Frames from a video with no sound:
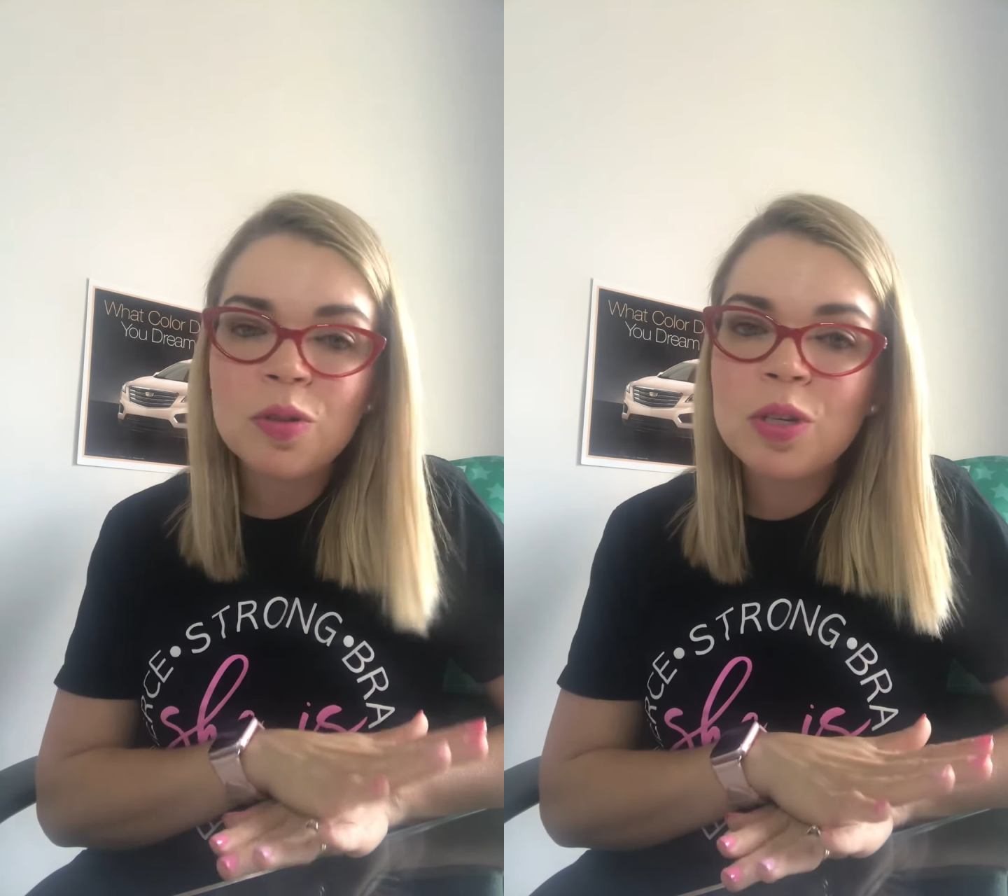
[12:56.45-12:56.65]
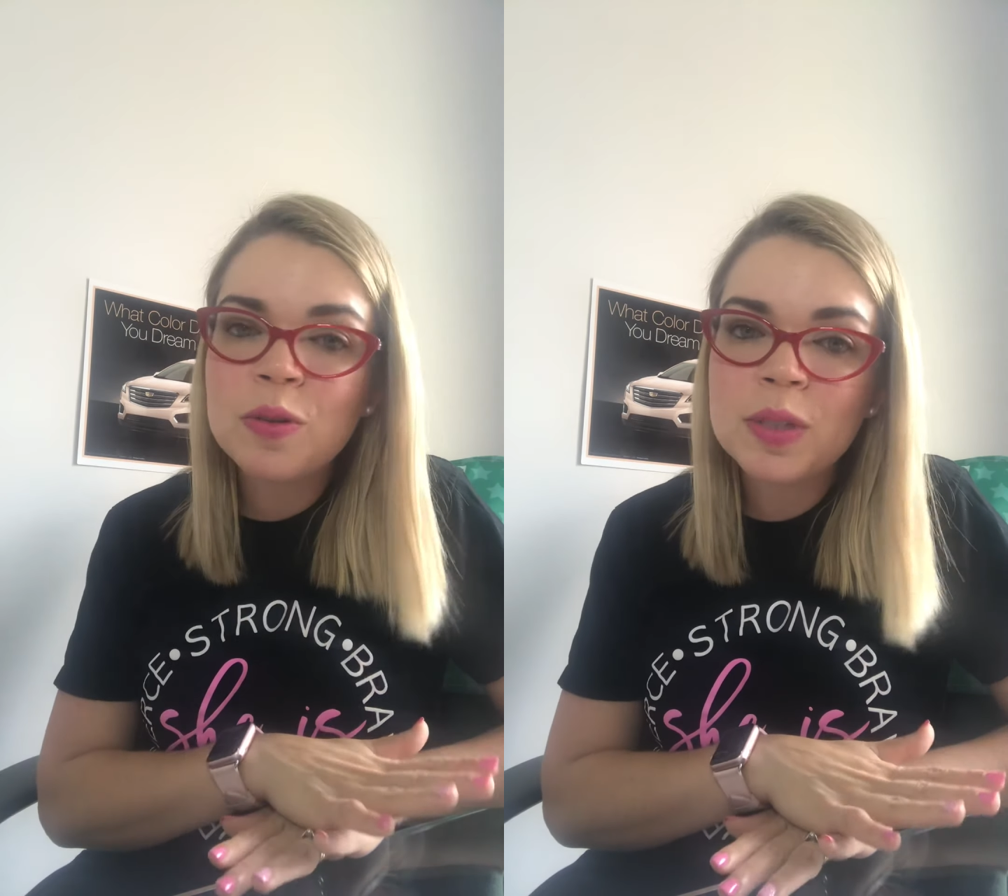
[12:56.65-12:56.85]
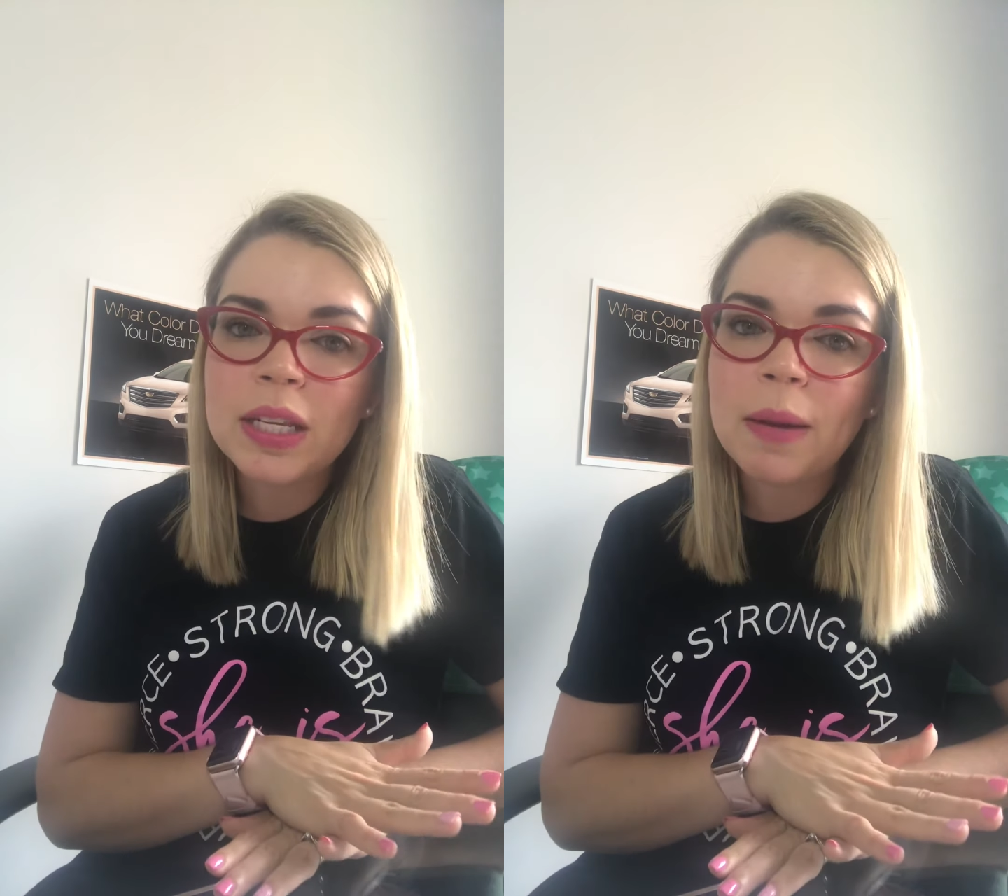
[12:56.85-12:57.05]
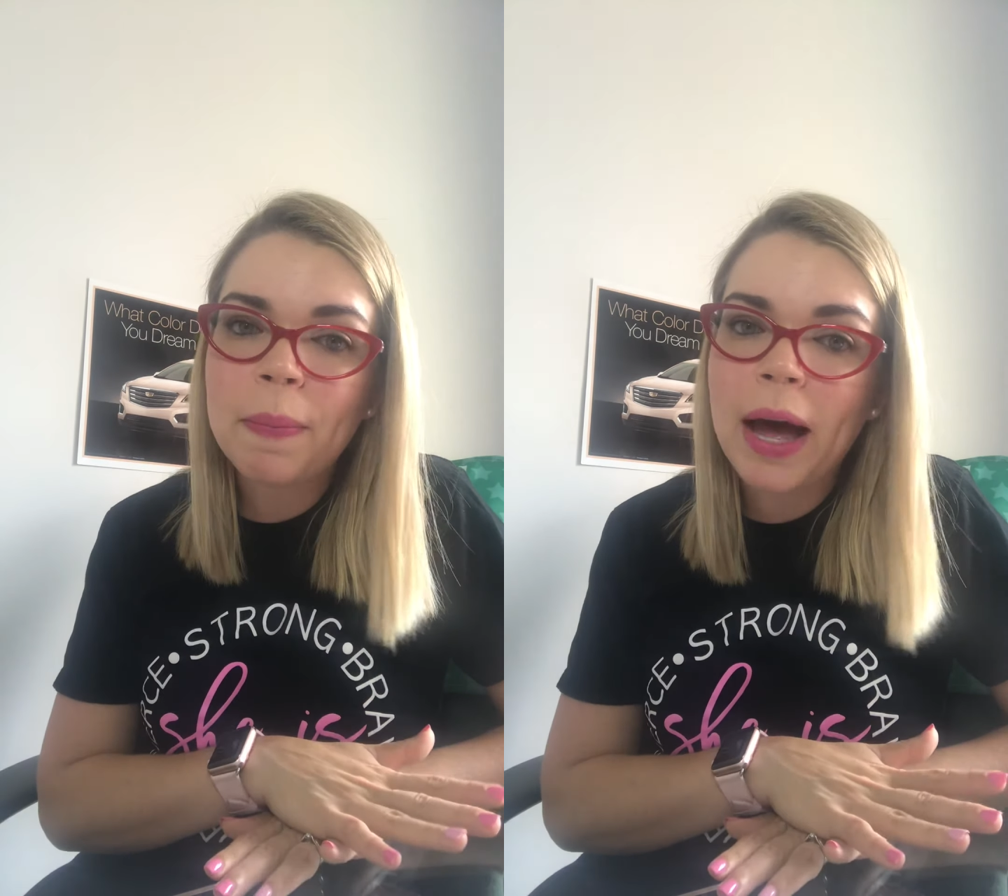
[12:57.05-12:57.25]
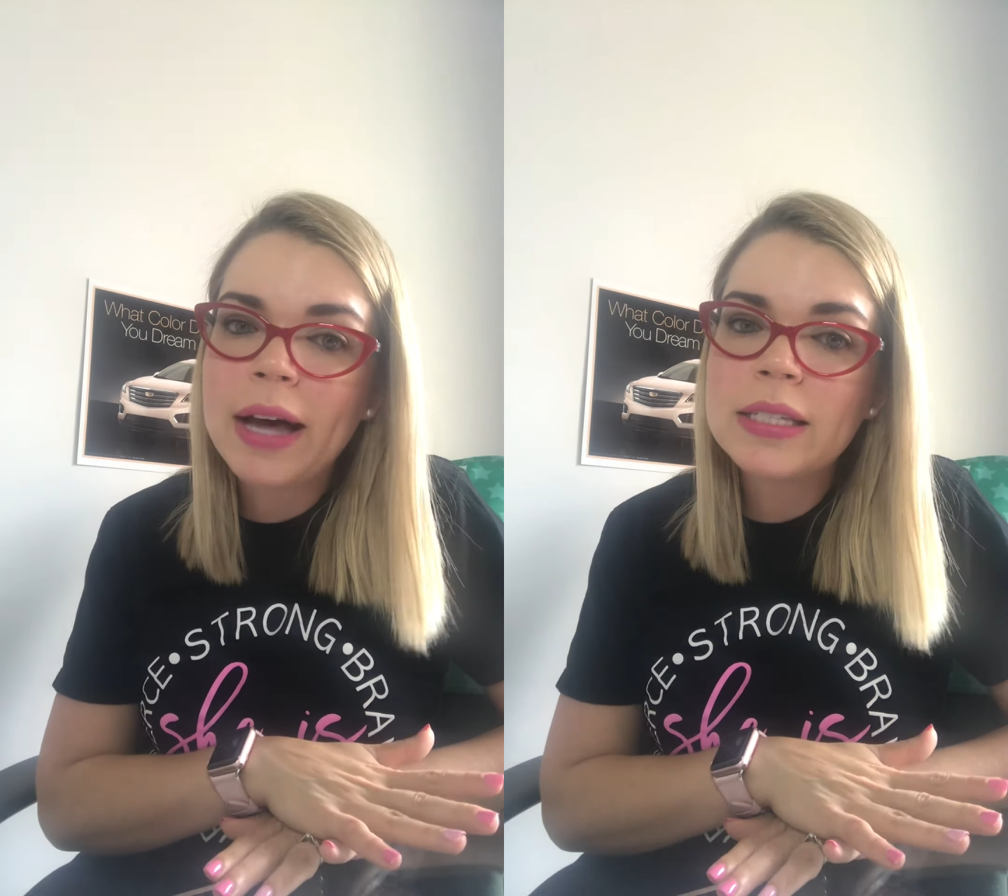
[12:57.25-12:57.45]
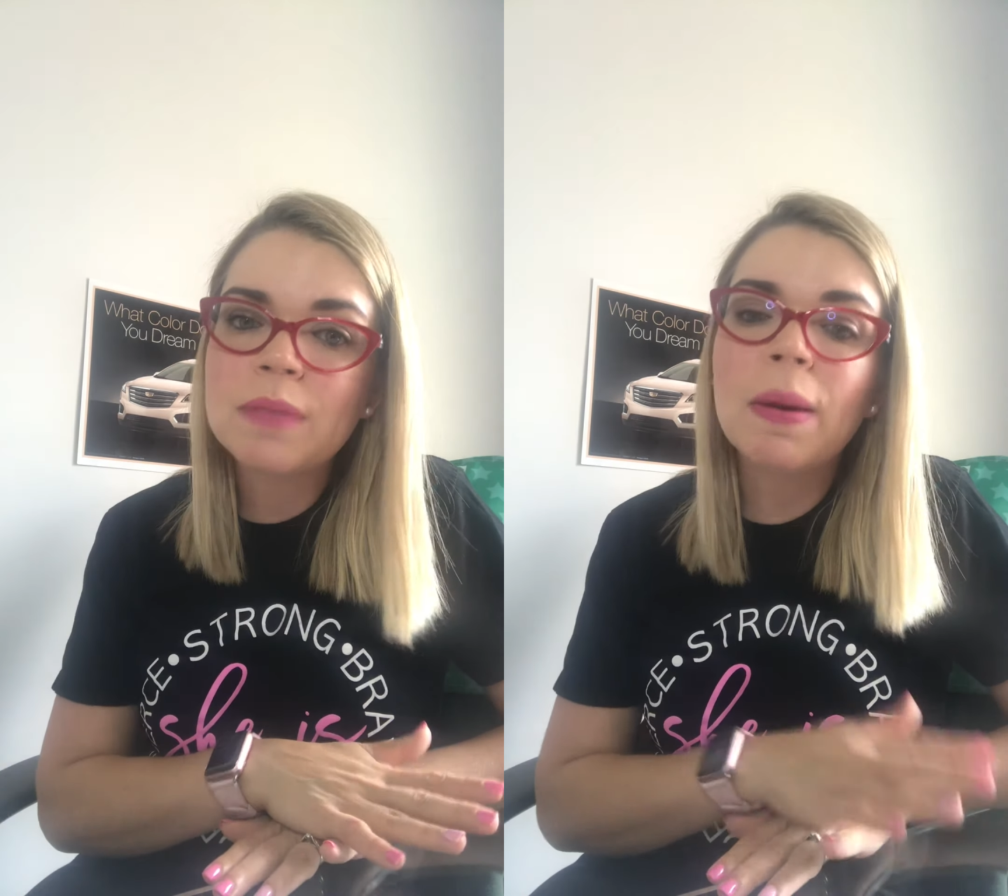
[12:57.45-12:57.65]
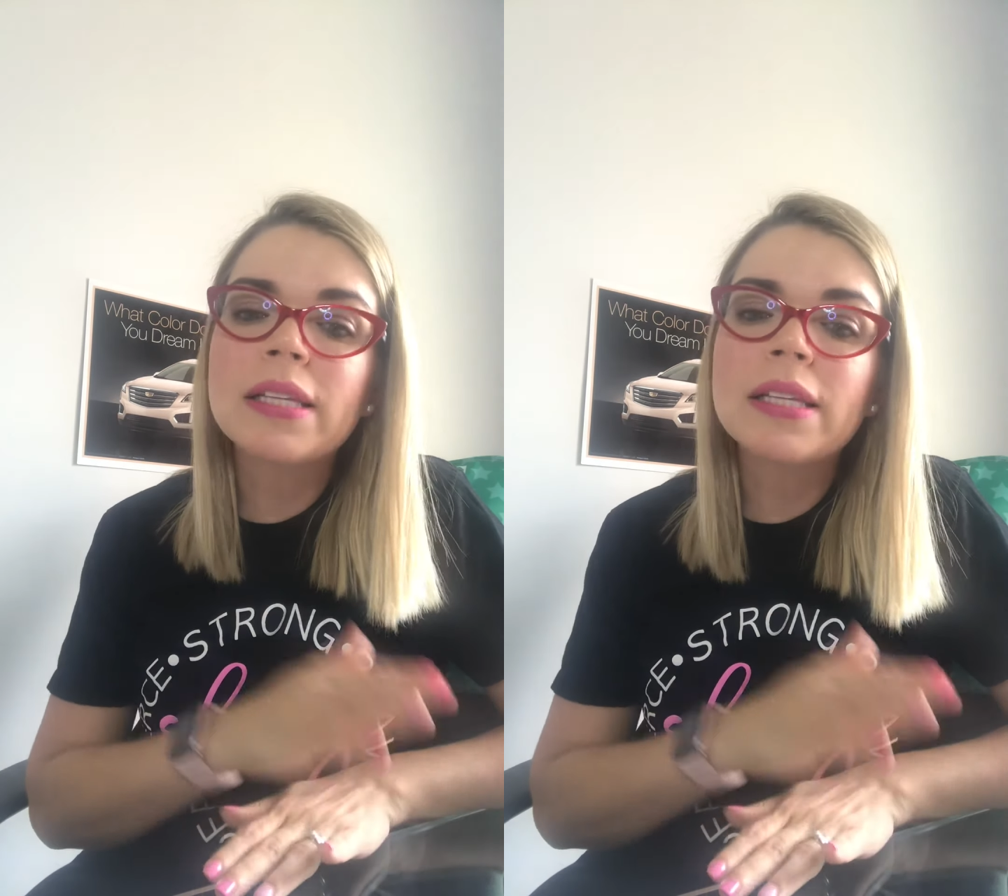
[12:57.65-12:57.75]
to use in the past,